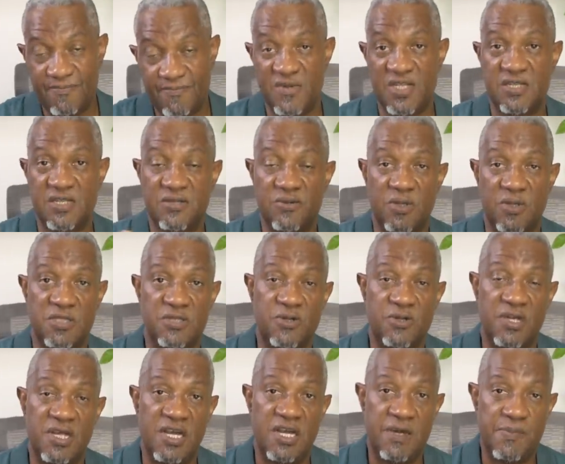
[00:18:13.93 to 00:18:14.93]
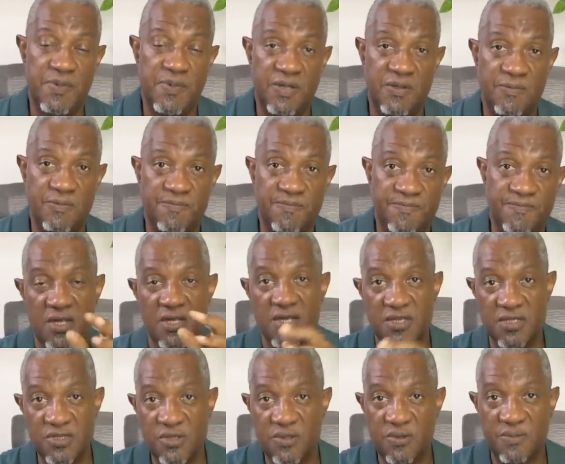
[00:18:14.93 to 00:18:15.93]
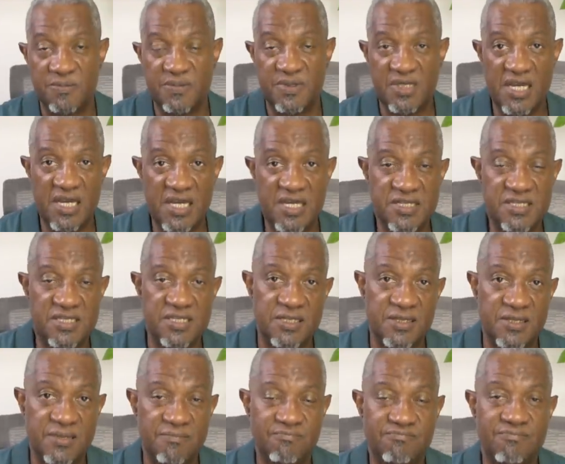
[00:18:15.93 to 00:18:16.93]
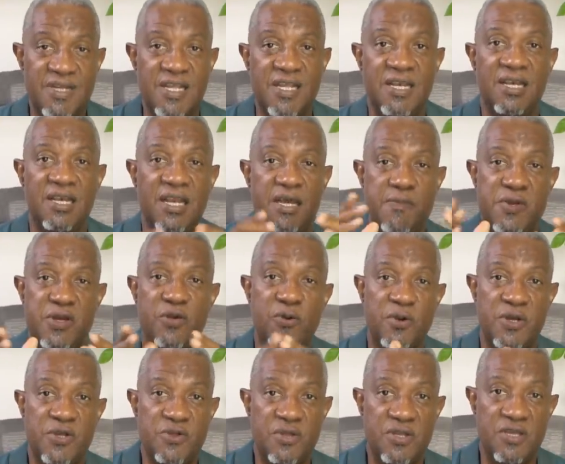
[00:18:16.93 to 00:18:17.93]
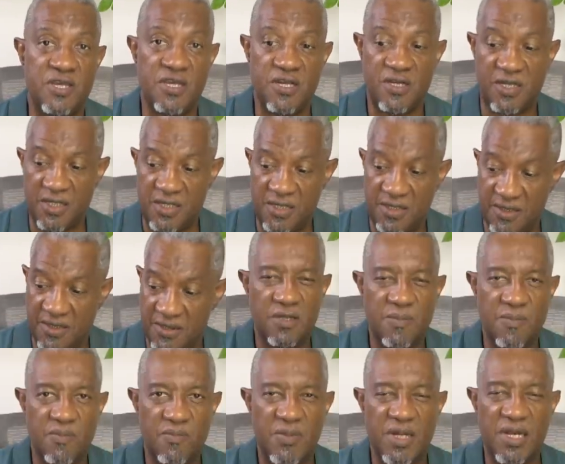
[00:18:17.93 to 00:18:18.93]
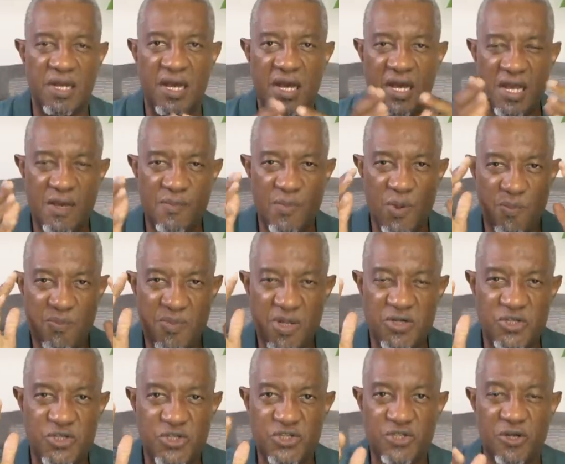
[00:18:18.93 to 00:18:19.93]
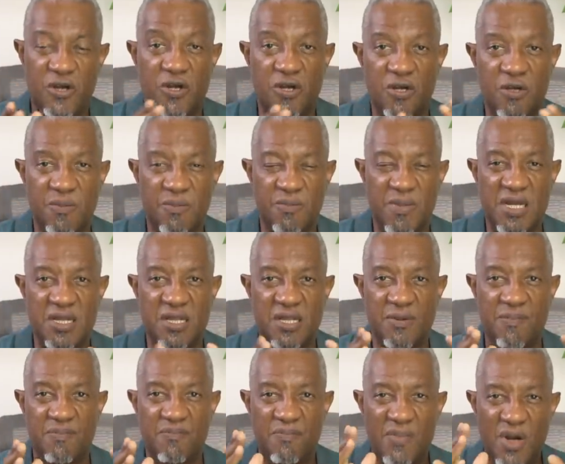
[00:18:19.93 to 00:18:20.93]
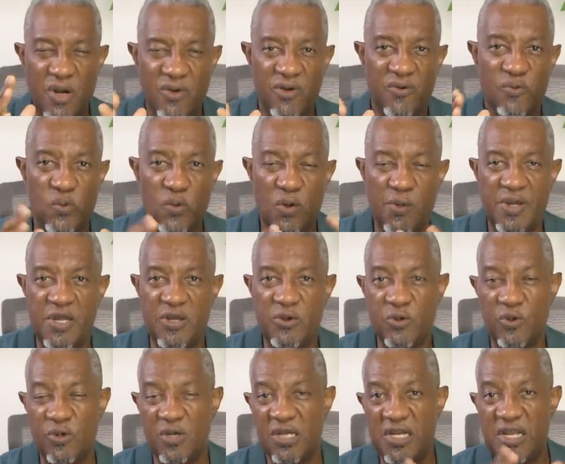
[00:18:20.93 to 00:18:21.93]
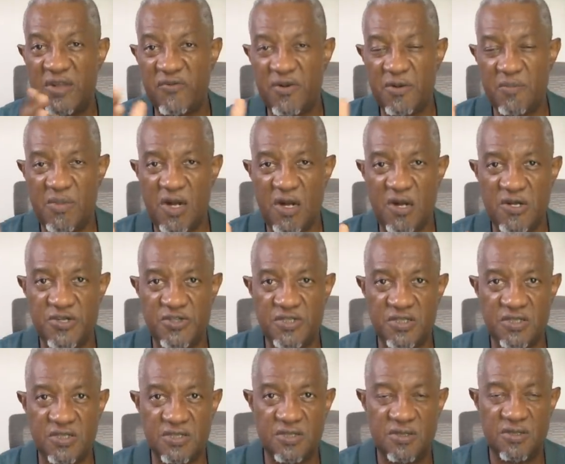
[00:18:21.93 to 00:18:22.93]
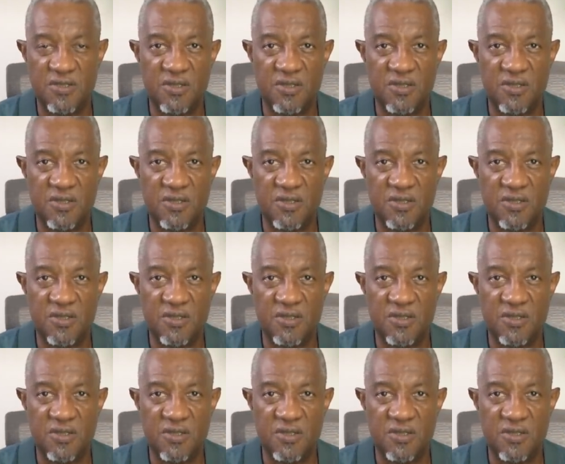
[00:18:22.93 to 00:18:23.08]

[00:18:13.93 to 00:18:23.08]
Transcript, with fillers: this is what's going to happen. So, guys, let me know what you think. But I am a bit shocked by the amount of women who are leaving marriages.